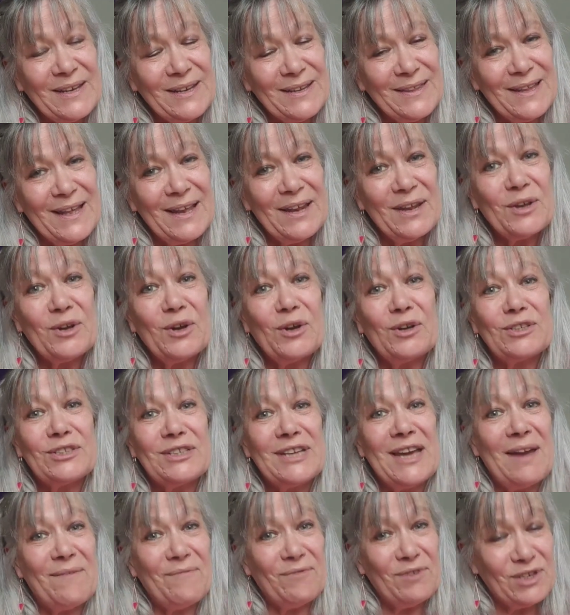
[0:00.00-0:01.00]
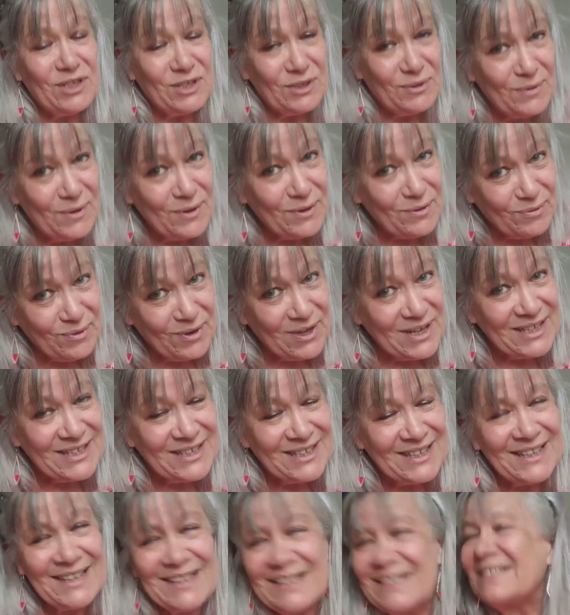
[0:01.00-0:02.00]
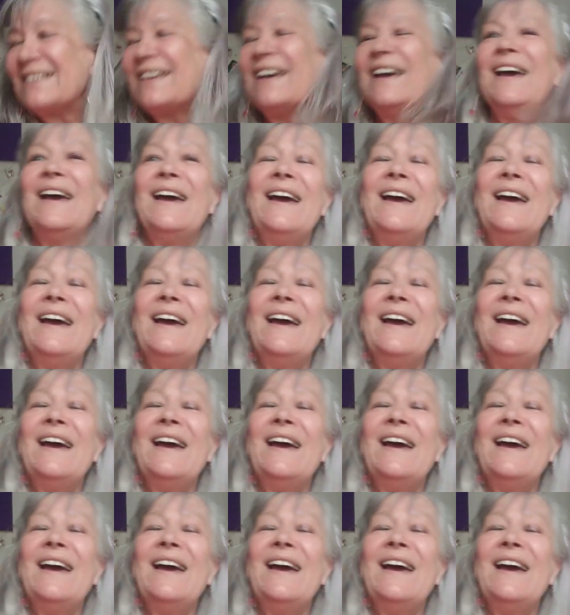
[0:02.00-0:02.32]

and then it got to every 2 or 3 days,